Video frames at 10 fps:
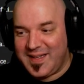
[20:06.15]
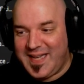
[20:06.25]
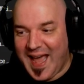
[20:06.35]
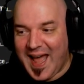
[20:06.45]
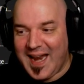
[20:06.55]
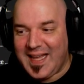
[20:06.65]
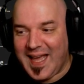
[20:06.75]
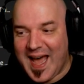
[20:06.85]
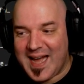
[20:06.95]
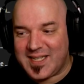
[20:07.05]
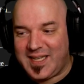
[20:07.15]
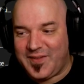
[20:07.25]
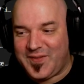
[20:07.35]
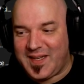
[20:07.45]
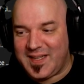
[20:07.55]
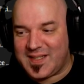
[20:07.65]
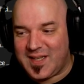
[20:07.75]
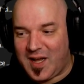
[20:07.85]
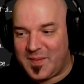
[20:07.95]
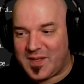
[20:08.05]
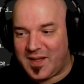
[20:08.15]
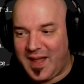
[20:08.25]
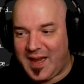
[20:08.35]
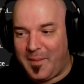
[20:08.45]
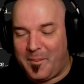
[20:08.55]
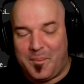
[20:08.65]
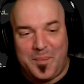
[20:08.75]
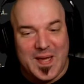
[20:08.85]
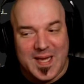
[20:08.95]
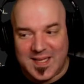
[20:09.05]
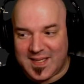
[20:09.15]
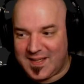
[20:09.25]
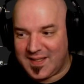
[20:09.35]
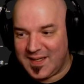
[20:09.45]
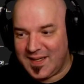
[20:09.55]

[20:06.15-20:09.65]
Daddy Cash gifting subs like a beast.